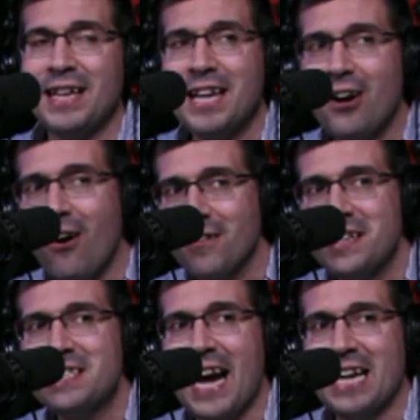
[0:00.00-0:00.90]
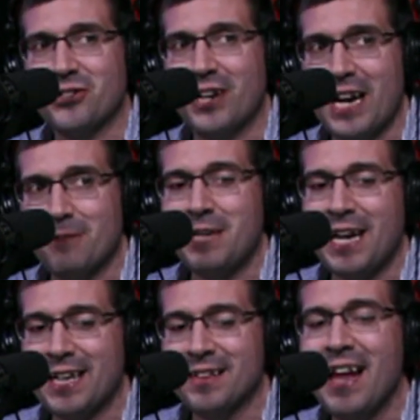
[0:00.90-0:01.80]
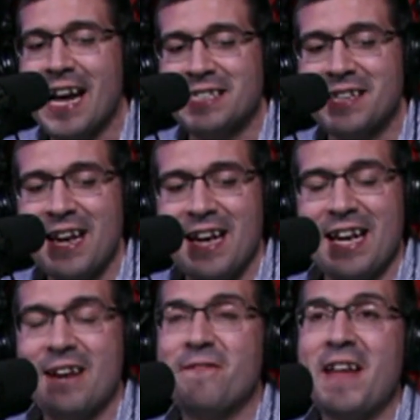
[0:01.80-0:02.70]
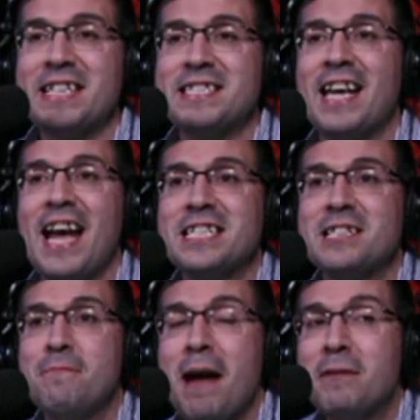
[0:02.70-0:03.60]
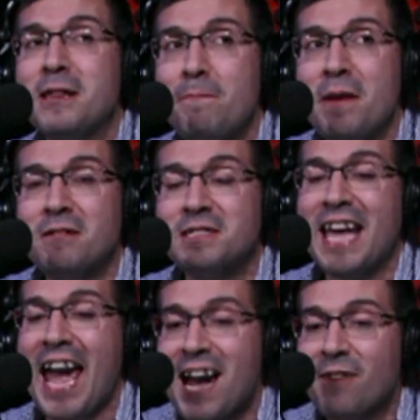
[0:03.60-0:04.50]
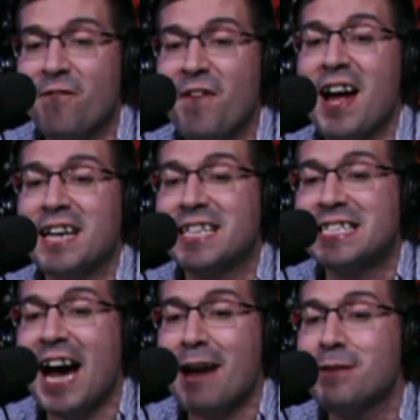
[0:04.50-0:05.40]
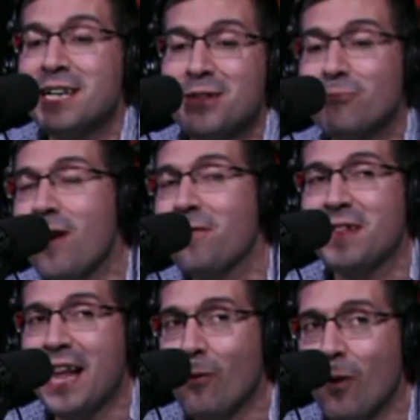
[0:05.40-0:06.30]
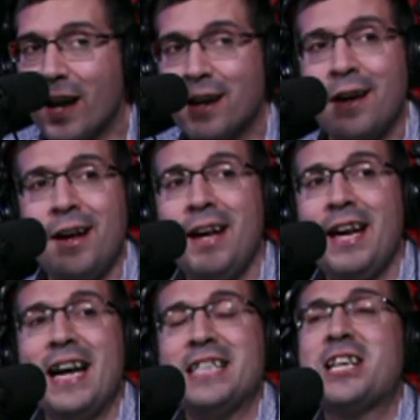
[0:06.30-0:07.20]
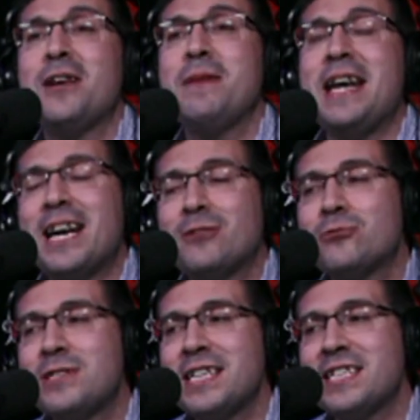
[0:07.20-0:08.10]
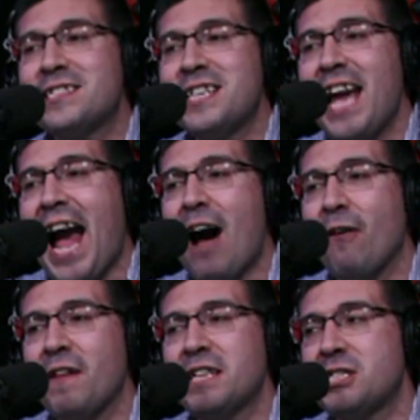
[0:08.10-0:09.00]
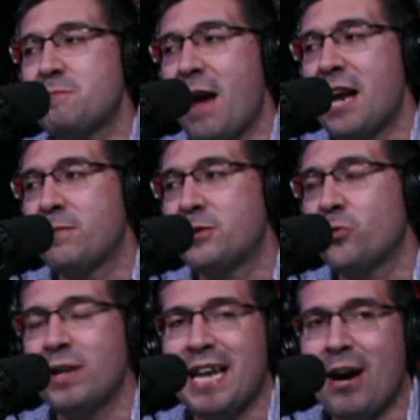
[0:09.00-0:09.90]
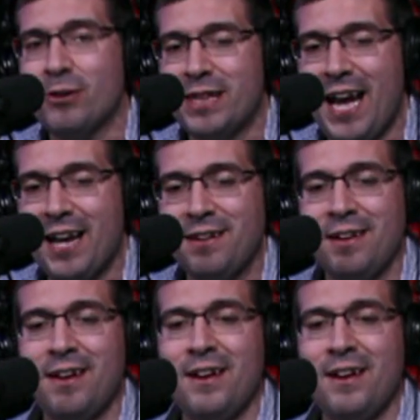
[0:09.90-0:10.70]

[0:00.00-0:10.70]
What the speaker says: I think all these guys are going to end up taking less. If that's the case, then maybe the Bills can find a diamond in the rough in that way. It's going to be interesting to see how they spend between now and then.